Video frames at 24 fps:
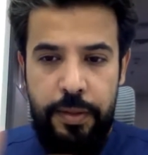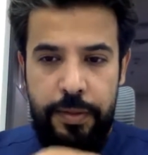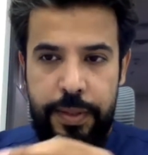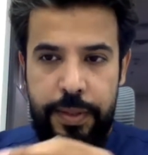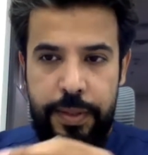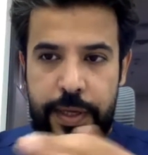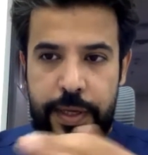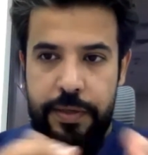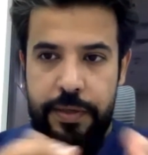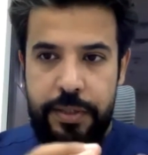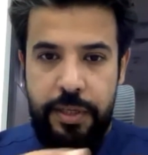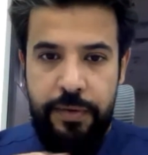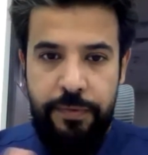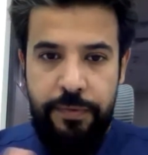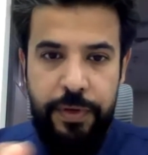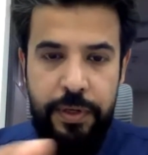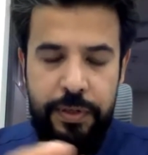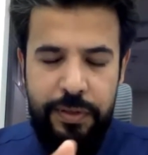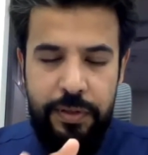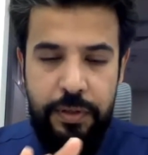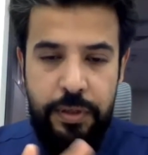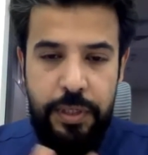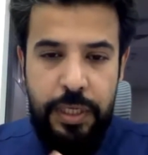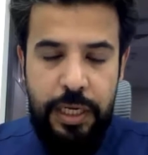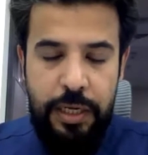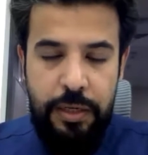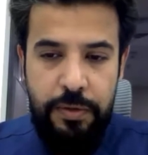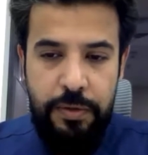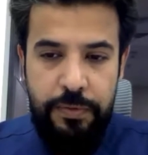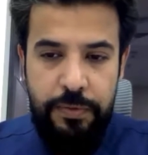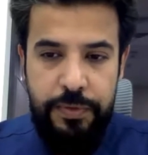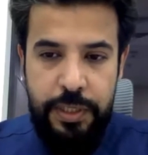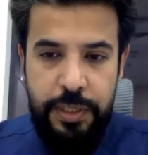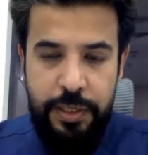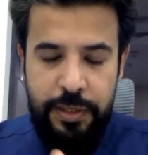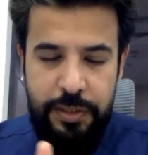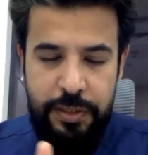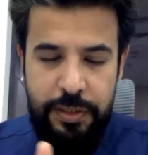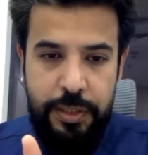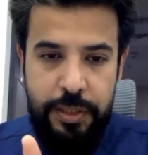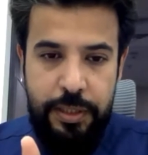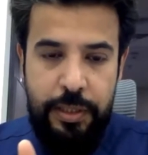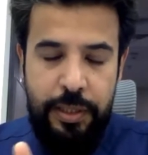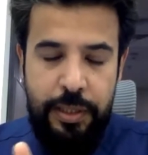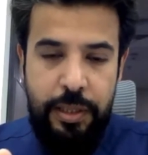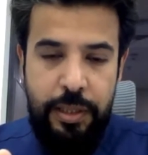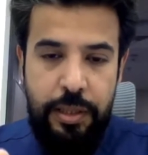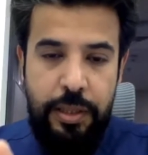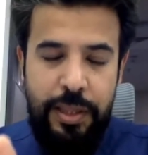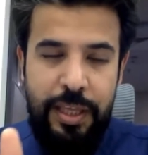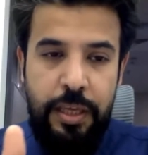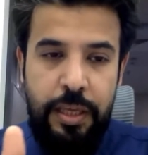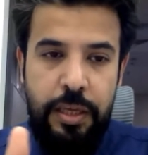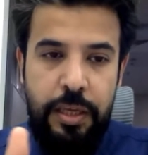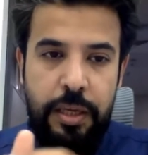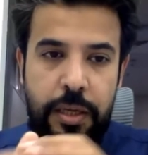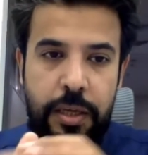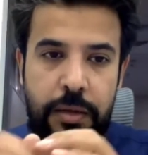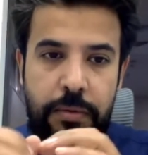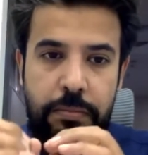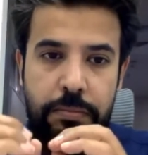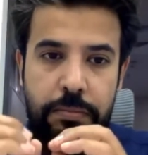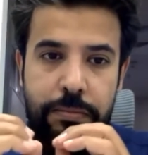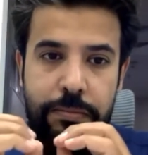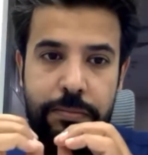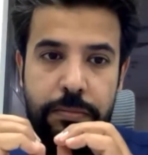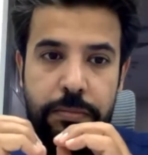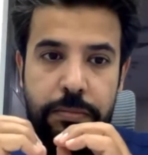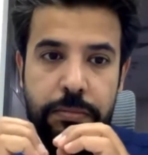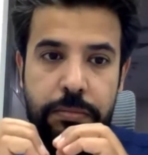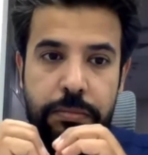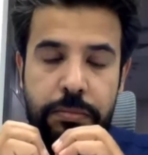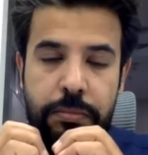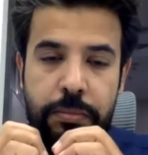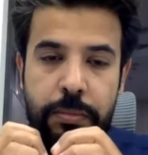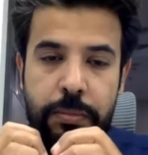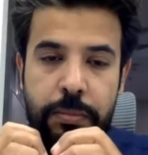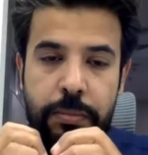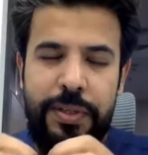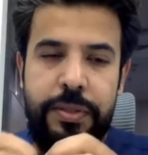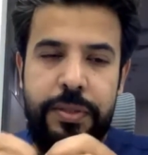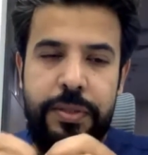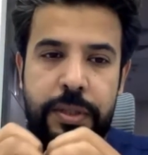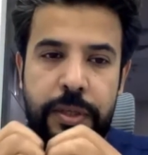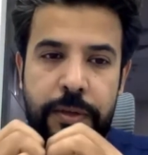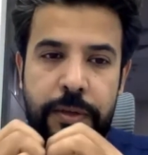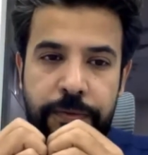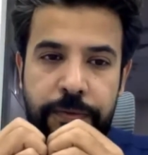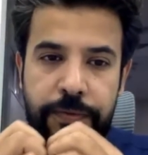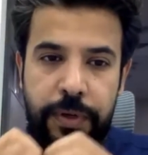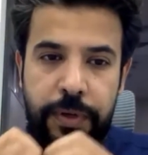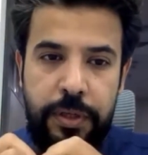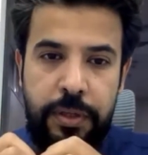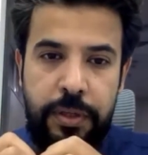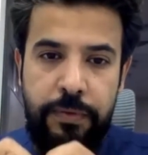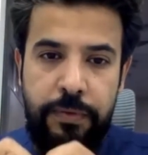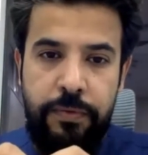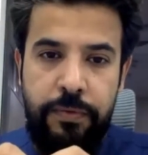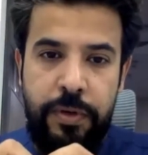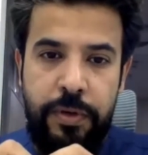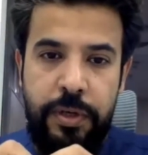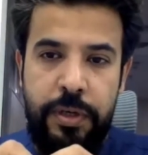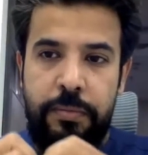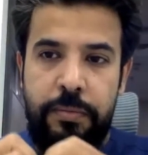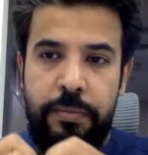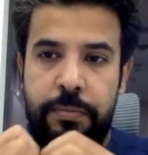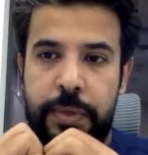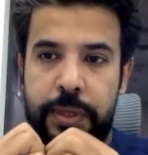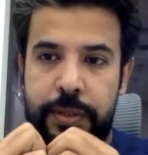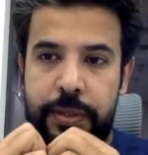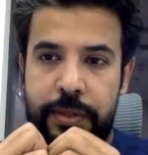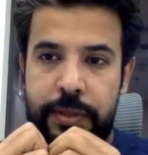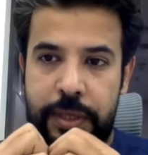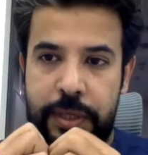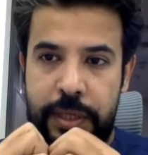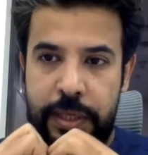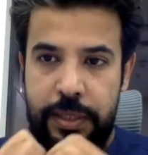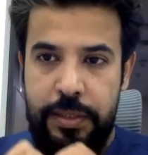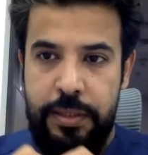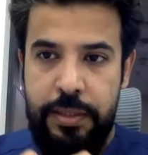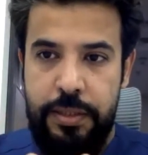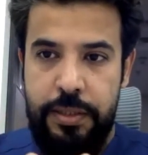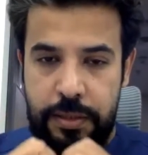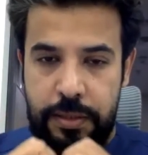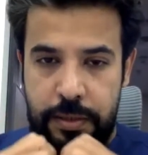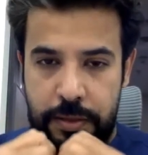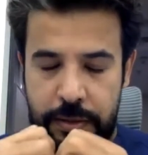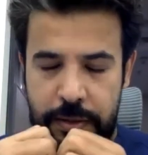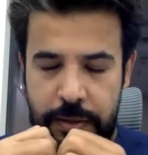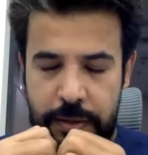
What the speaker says: There is different kind of surgery. The most effective one, but needs,